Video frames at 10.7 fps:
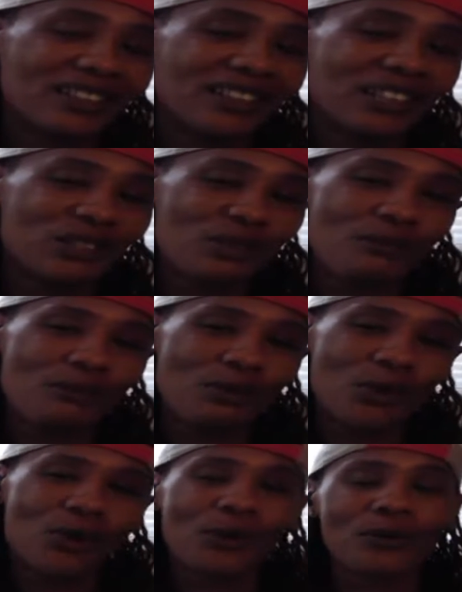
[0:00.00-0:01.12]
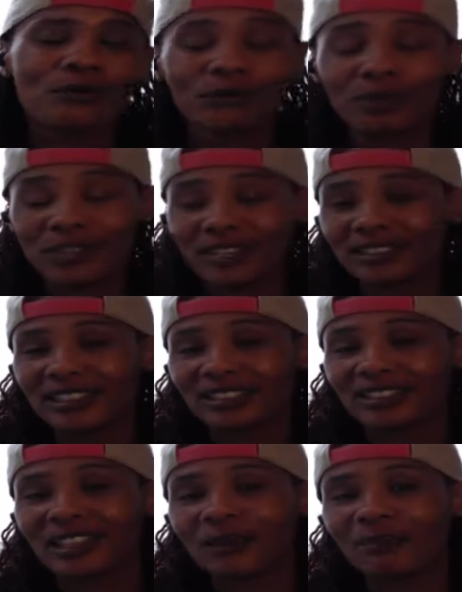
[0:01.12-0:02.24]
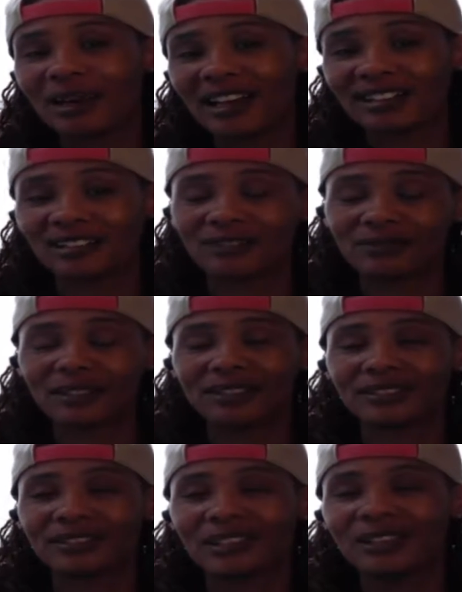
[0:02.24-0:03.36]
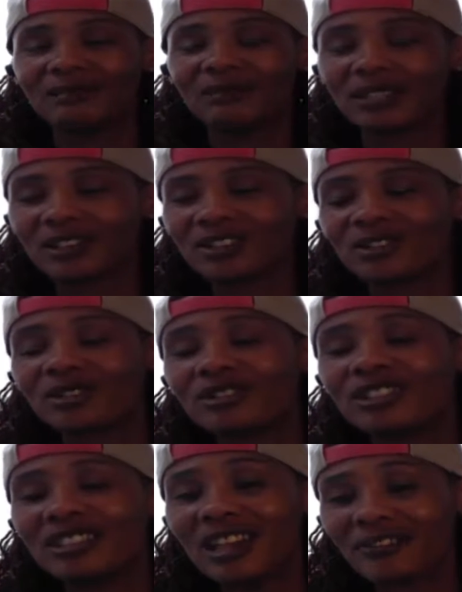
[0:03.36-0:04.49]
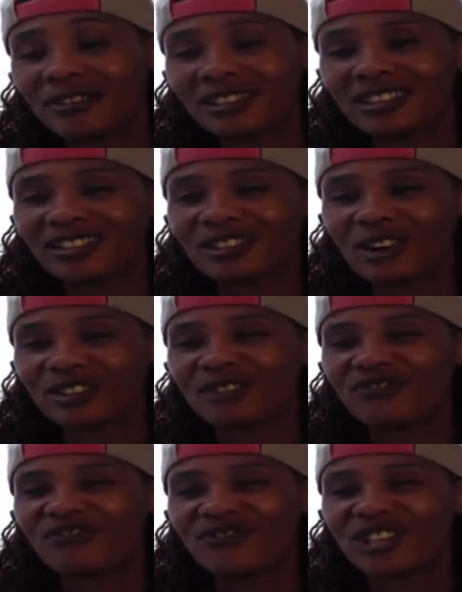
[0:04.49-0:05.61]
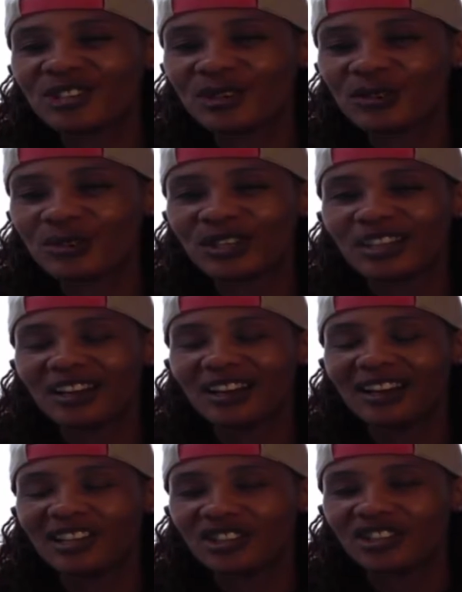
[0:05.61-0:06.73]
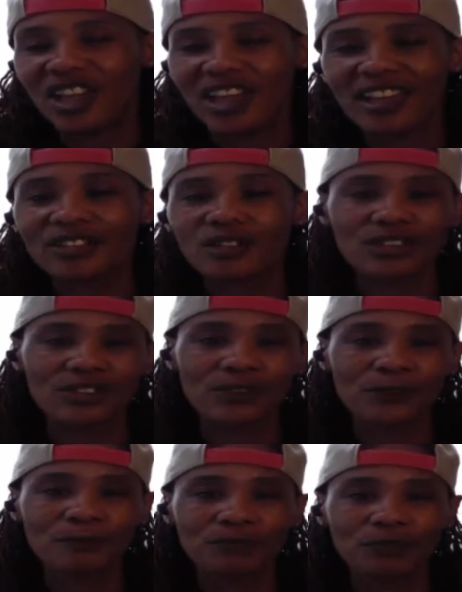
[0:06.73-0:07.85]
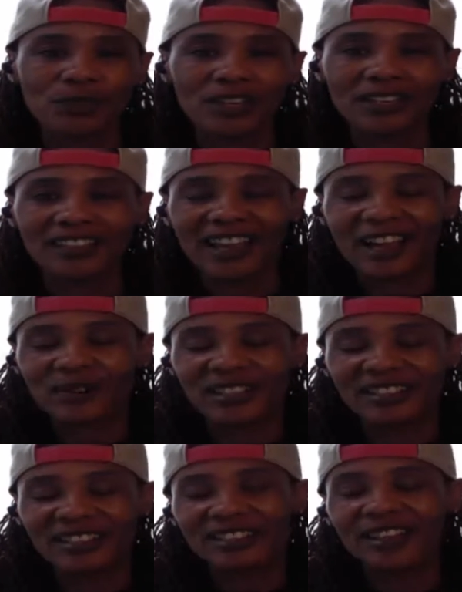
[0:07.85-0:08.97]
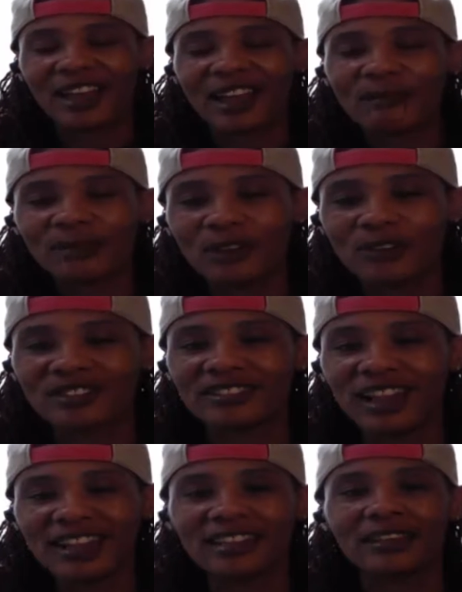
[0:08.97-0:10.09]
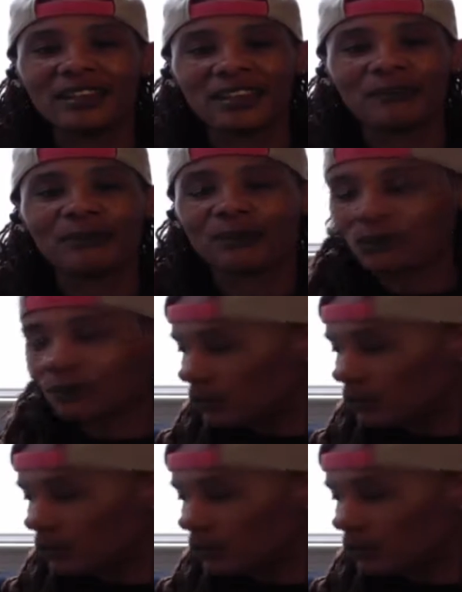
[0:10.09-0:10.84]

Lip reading: into a more realistic and positive ones, because you'll definitely start to feel a change in you. Now, it doesn't happen overnight, but